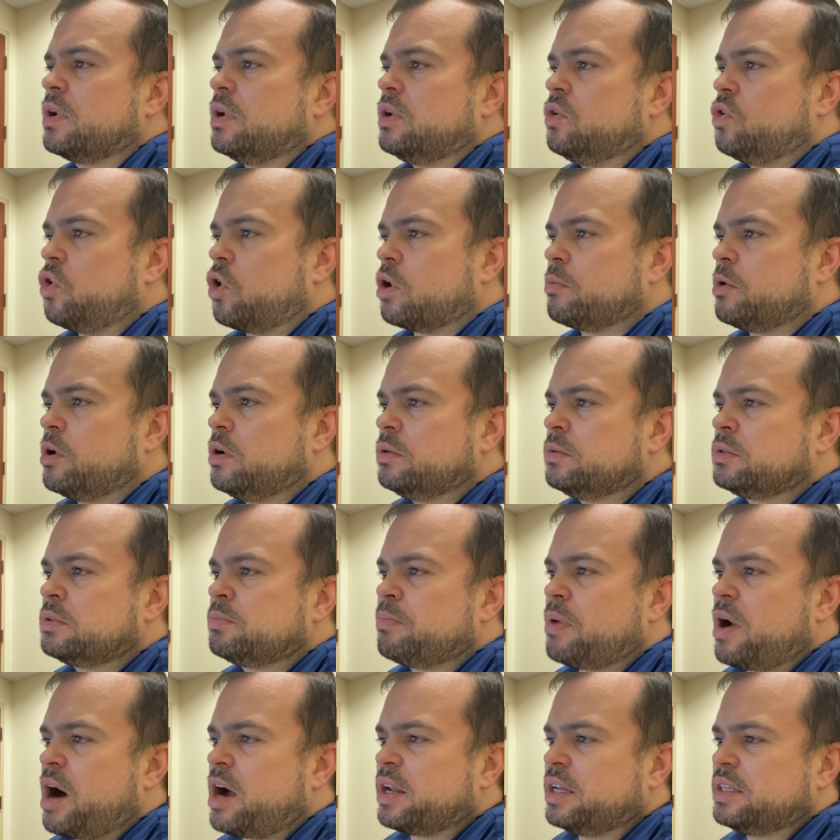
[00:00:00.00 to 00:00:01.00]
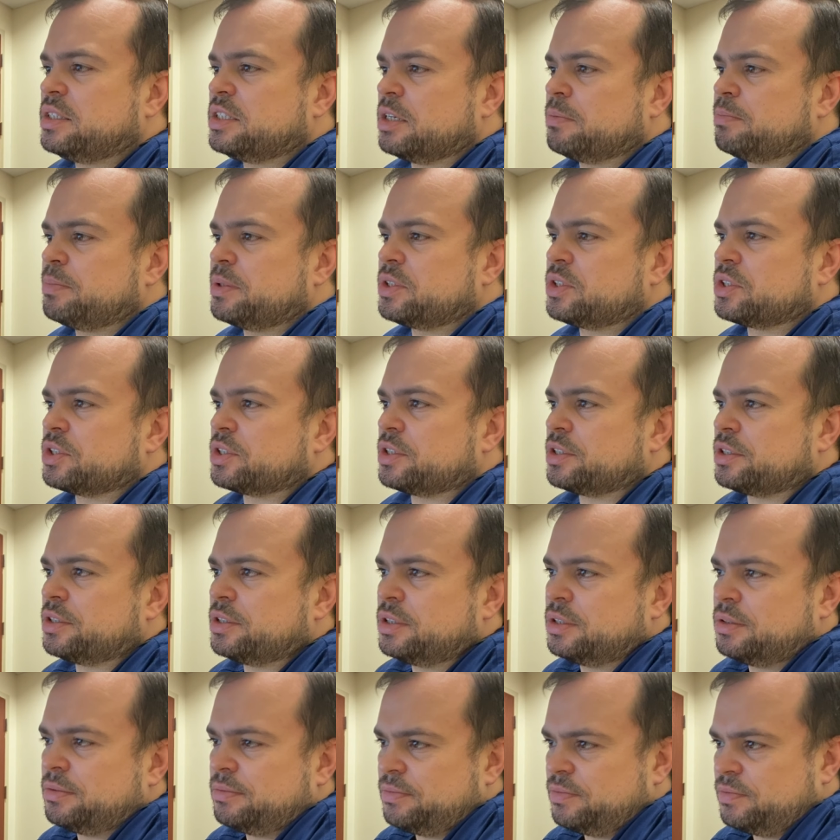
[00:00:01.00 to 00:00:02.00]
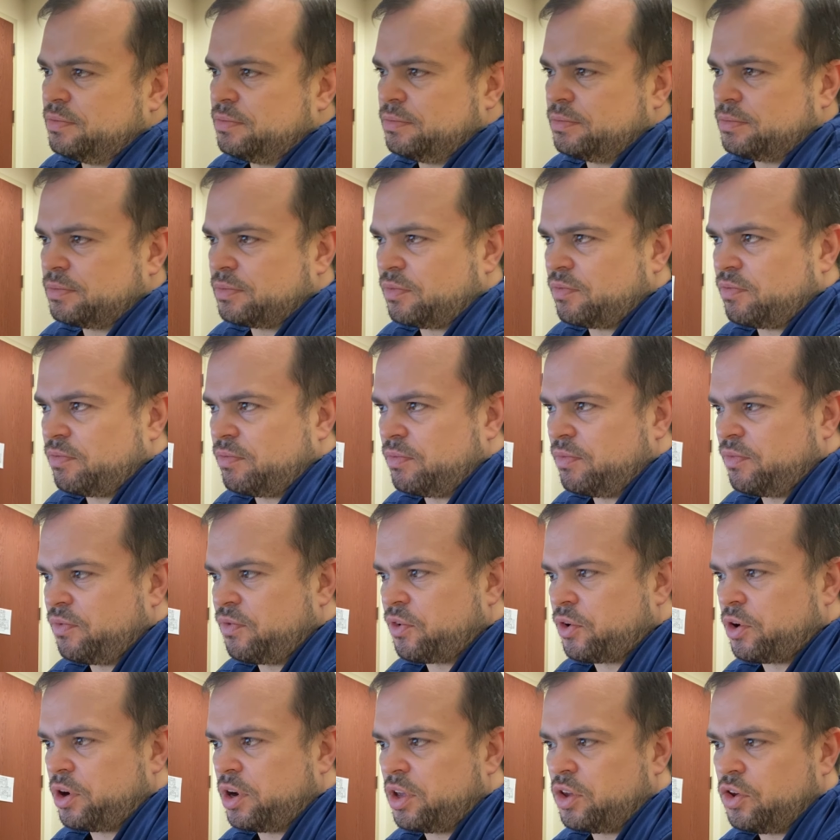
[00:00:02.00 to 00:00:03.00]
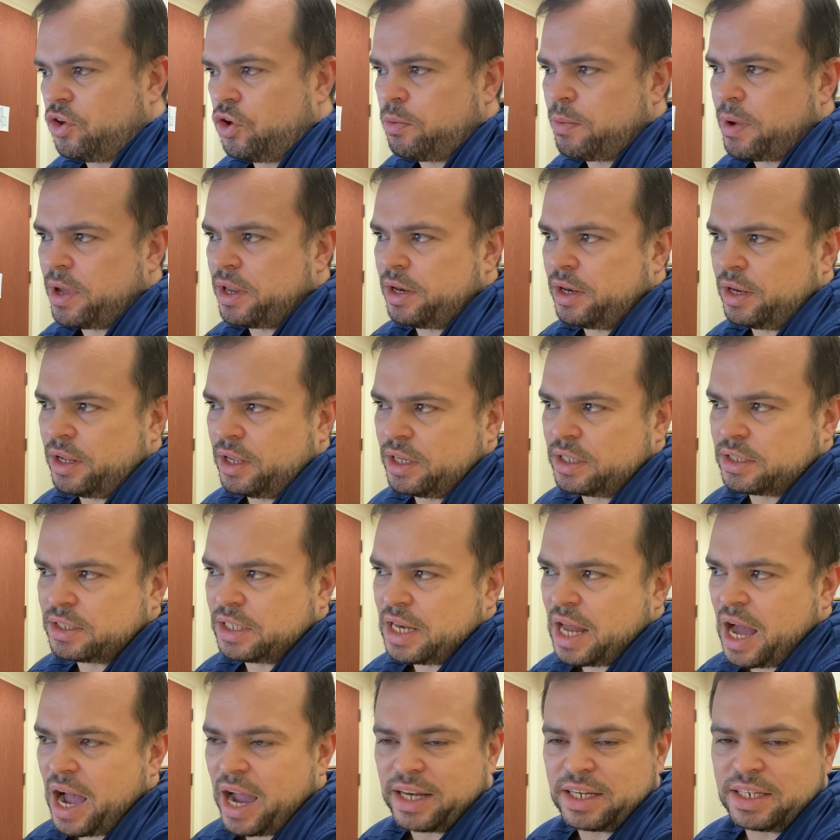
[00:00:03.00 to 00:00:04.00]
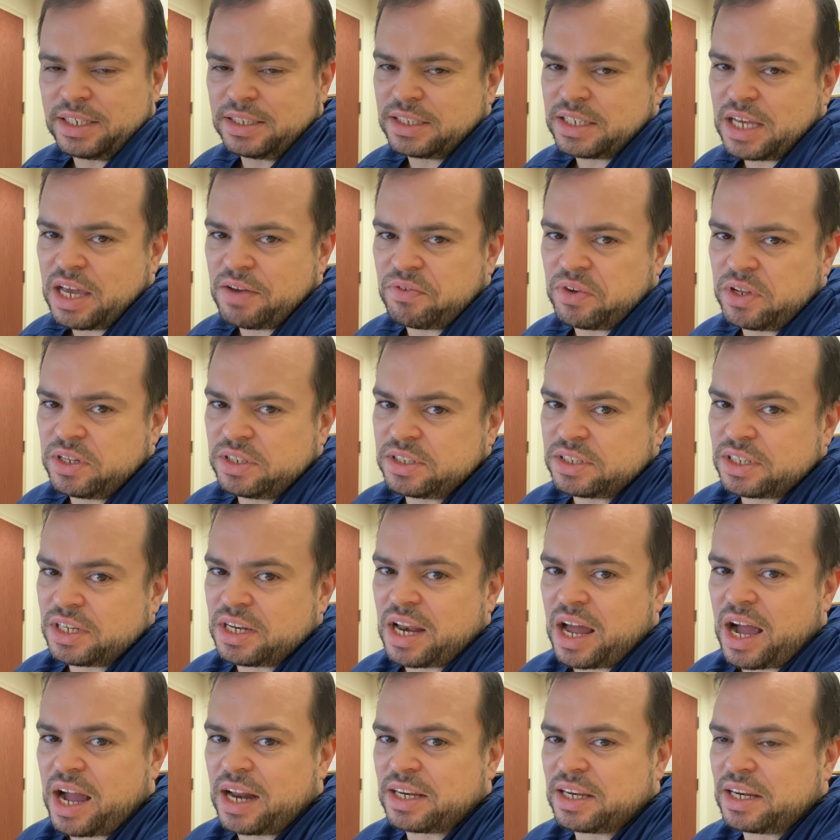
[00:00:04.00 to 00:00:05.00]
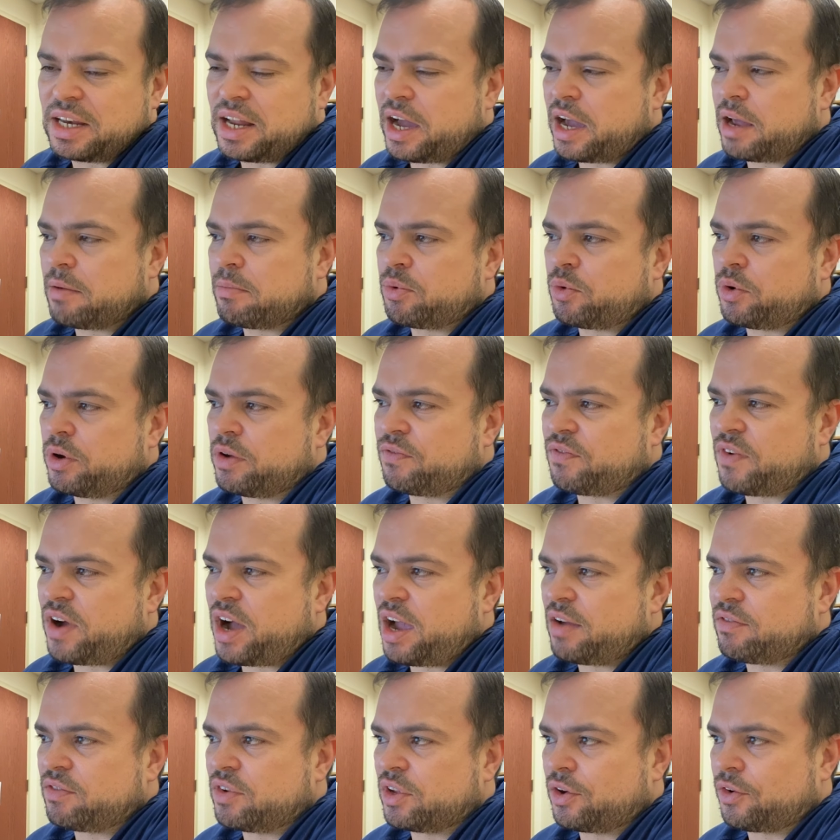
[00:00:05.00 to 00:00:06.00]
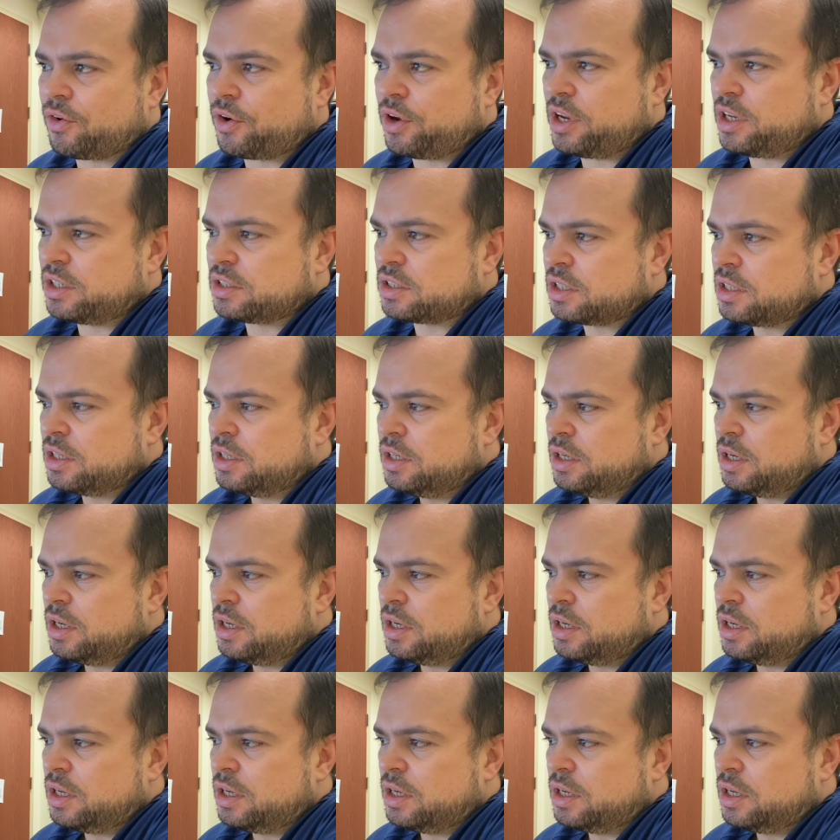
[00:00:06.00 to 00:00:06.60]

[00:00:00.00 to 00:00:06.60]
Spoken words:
Normal body temperature for a human is 97 to 99.5 degrees.